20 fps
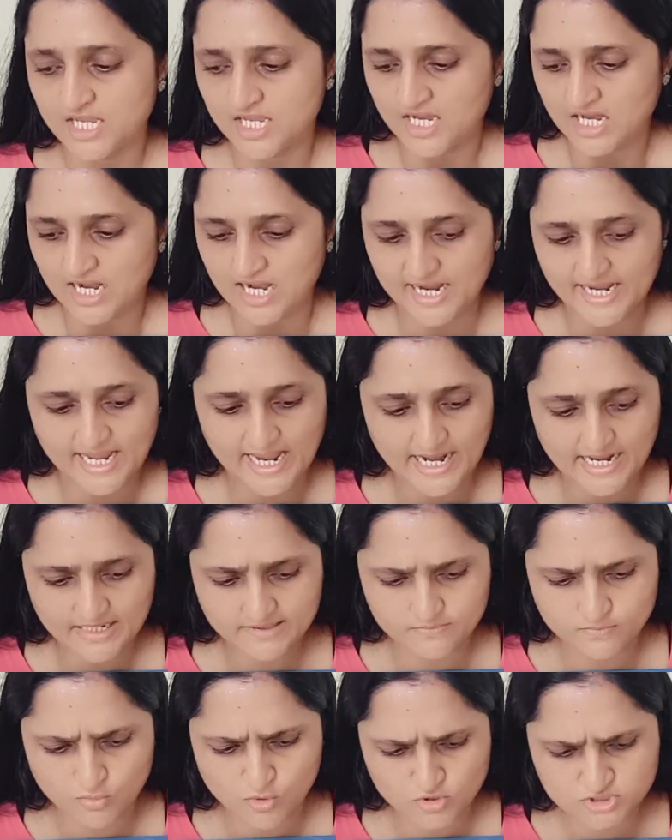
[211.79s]
I had
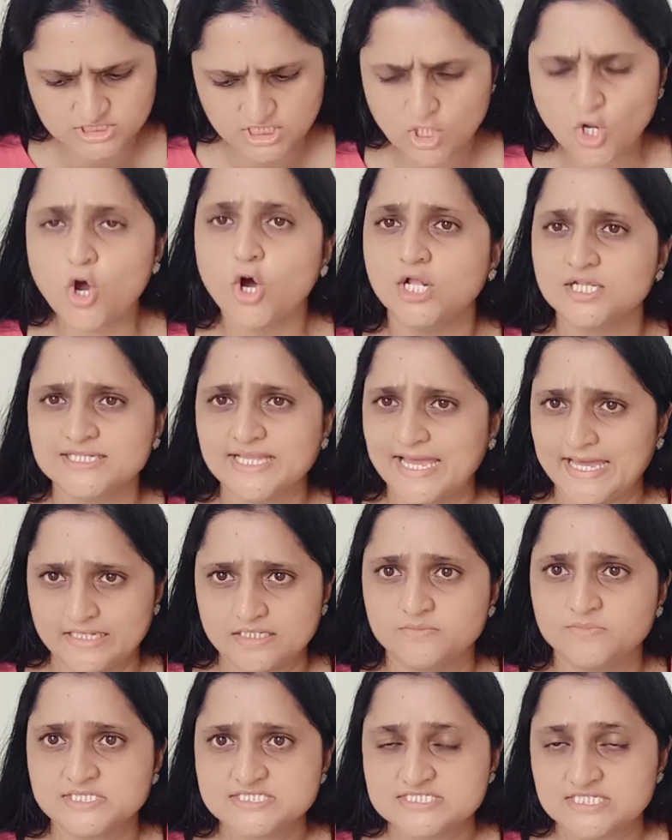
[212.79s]
mostly all the
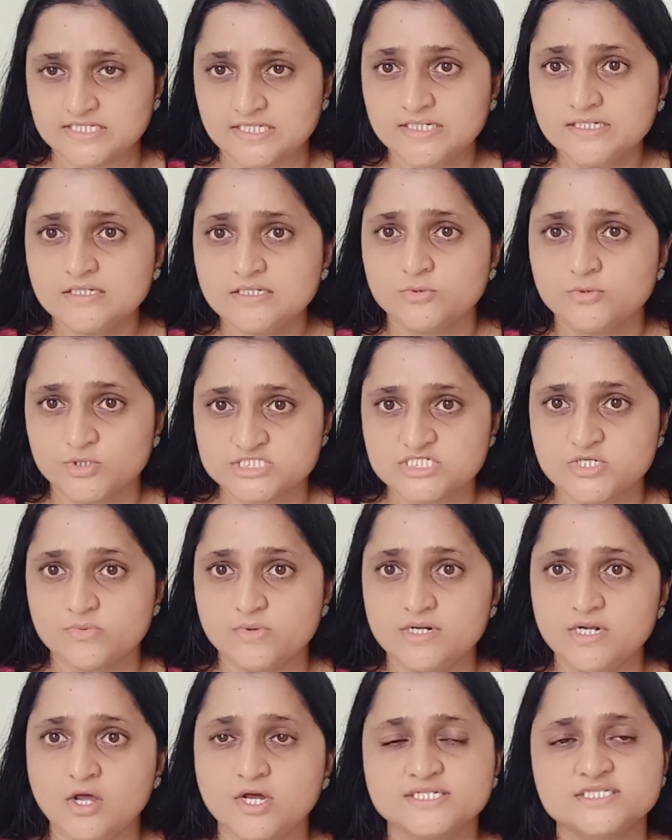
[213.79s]
animals in it, whichever.
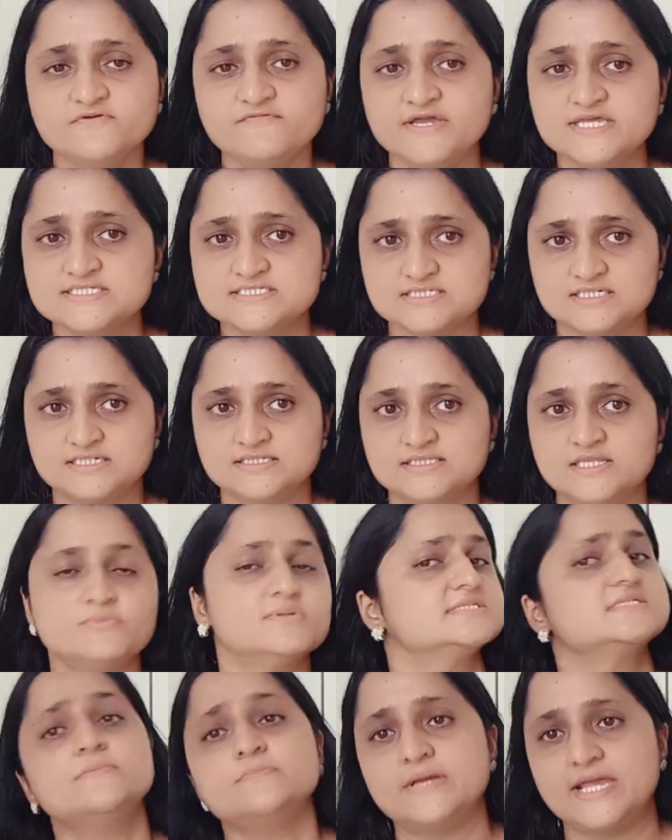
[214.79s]
Otherwise there was
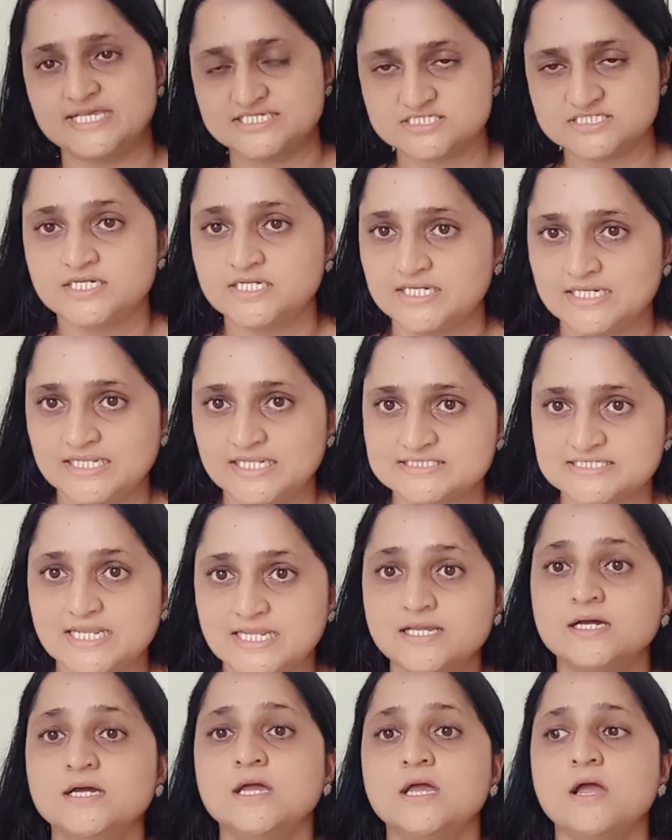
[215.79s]
some extra details, like
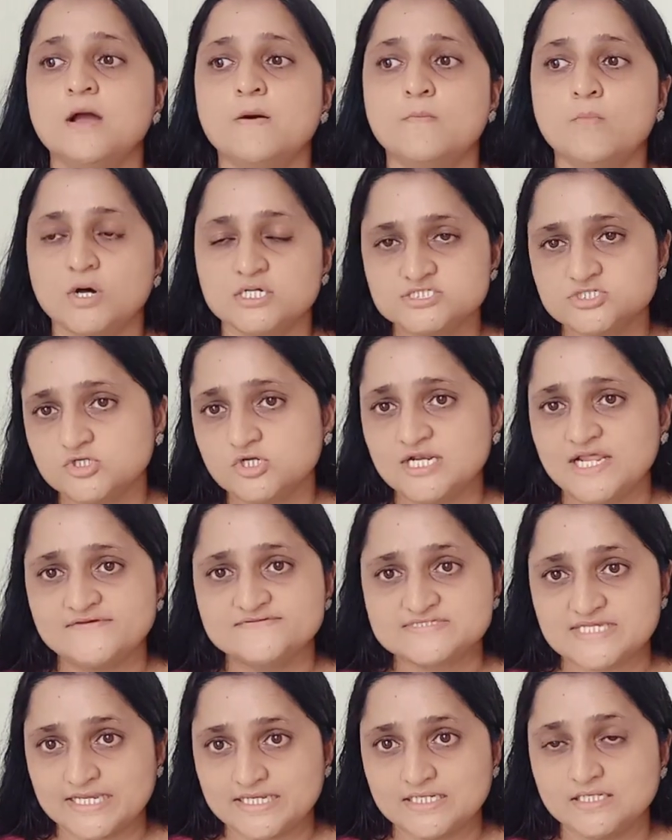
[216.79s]
Mosquito life
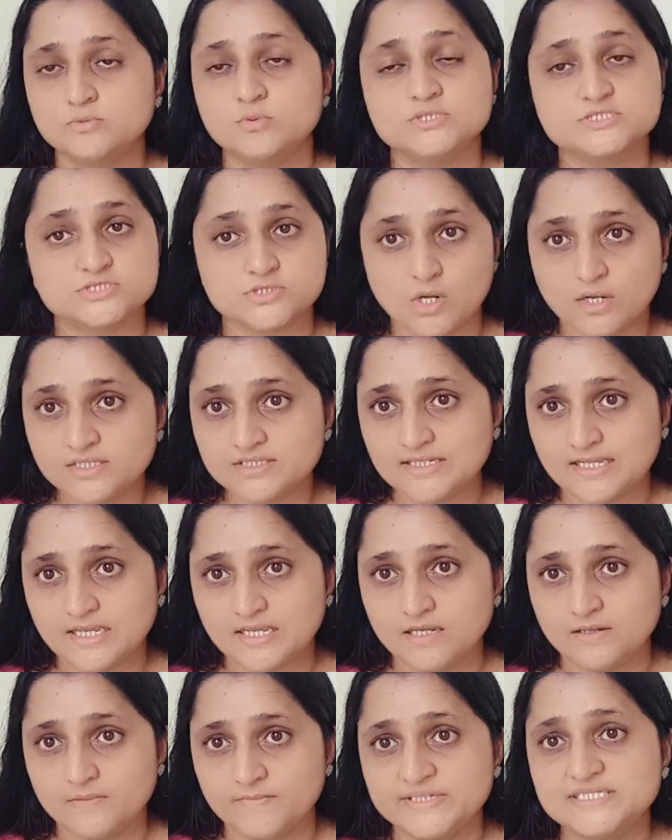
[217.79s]
cycle was not there,
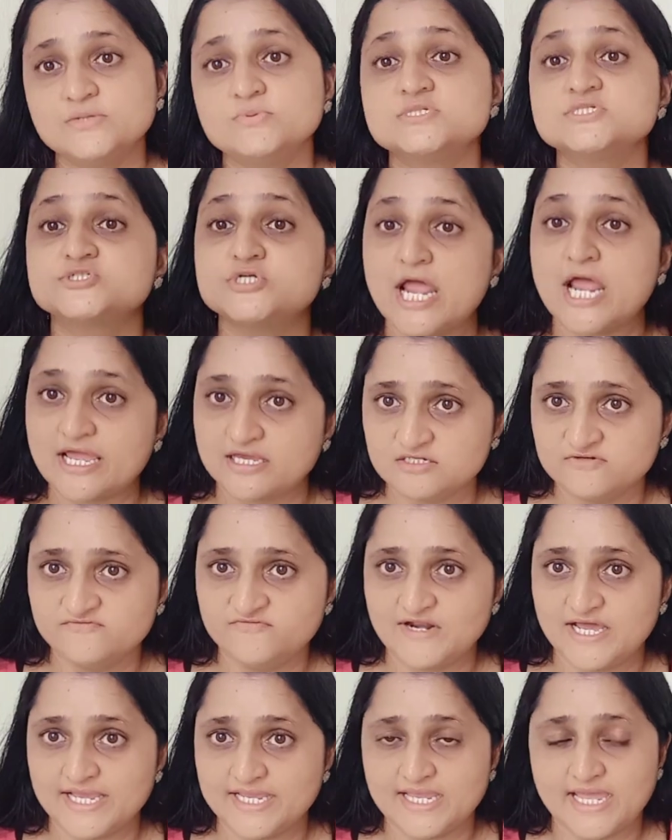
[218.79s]
but there was
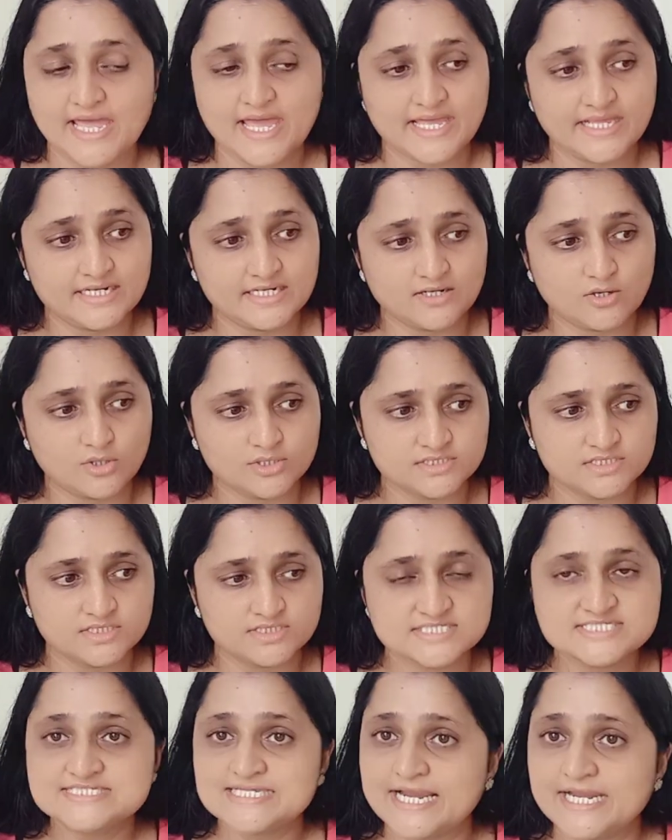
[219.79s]
Dragonfly, and on the
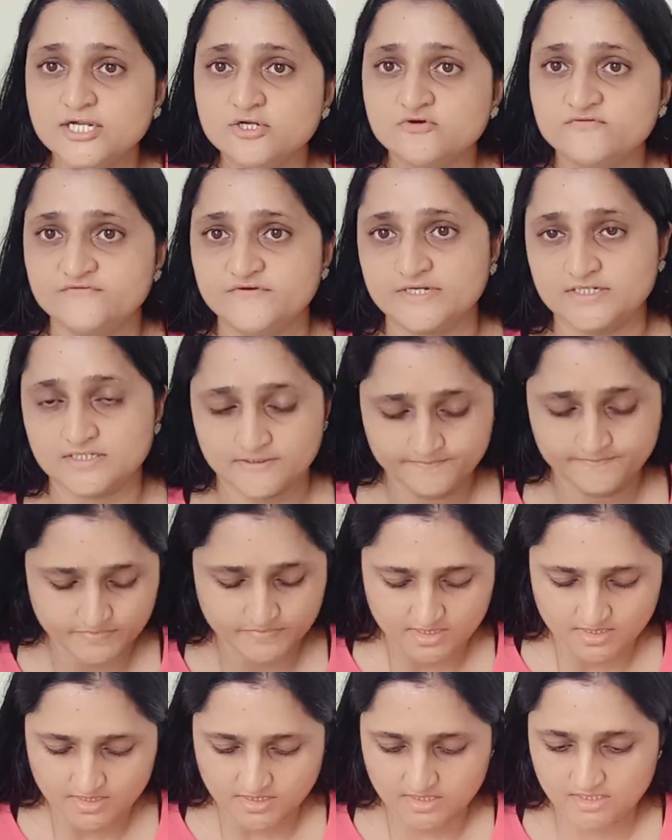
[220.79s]
side of it
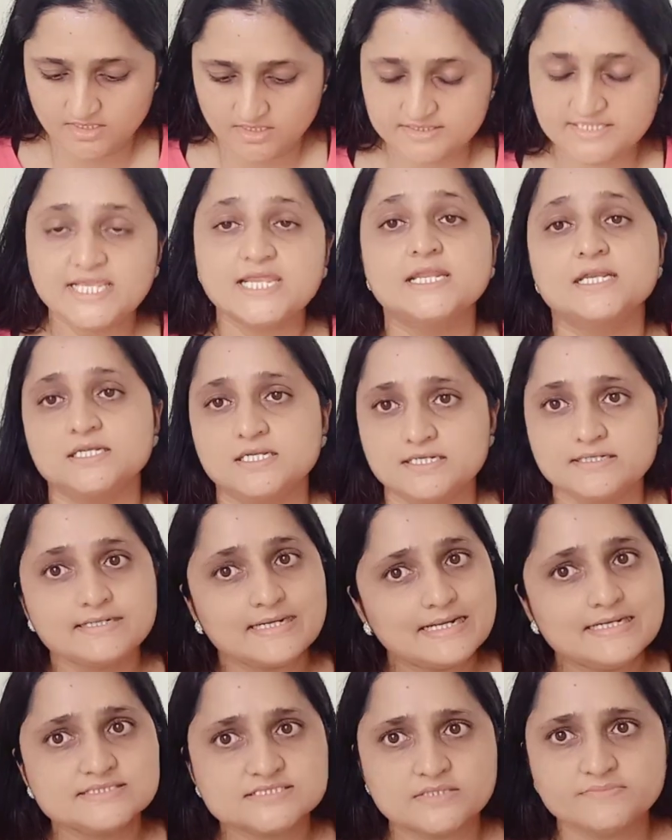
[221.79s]
they tell
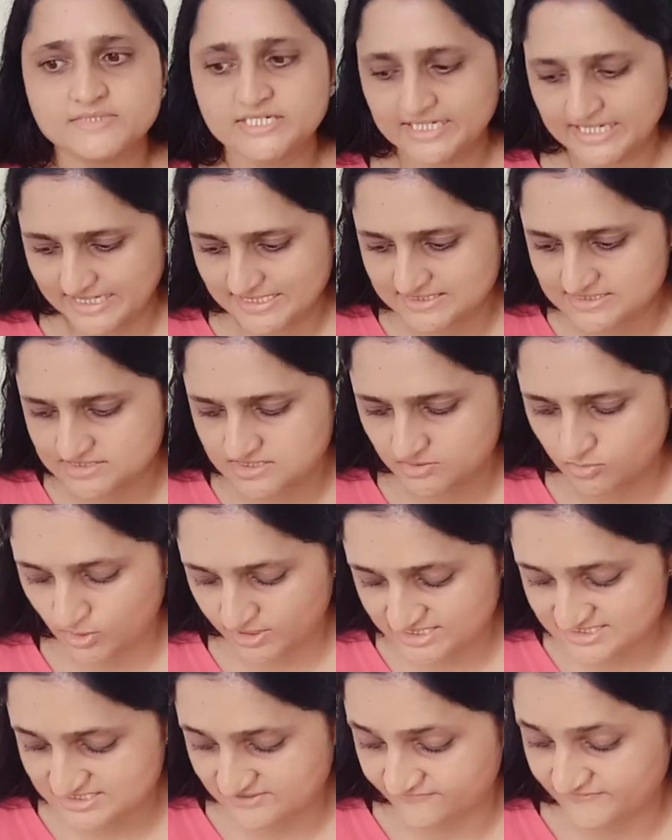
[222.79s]
some details what
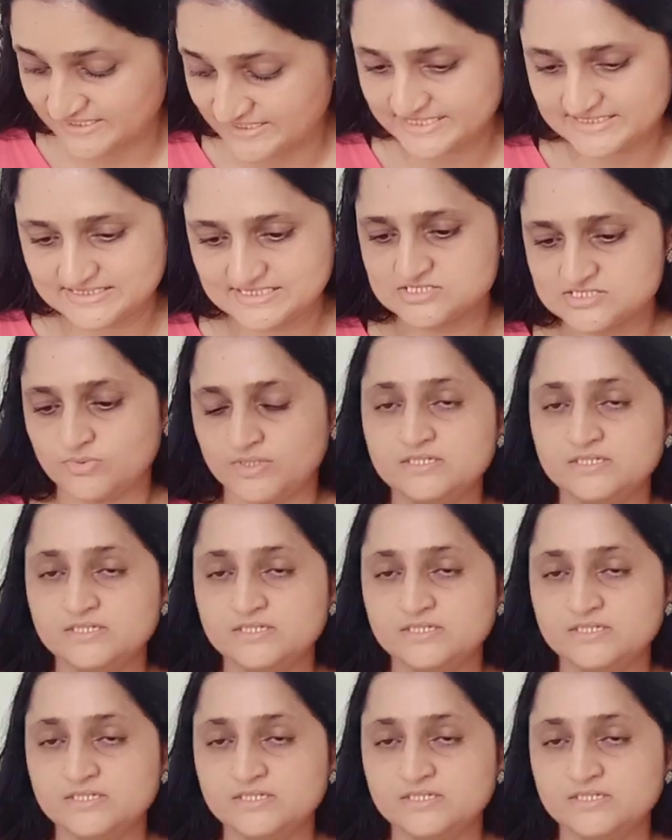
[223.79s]
is different, like this one.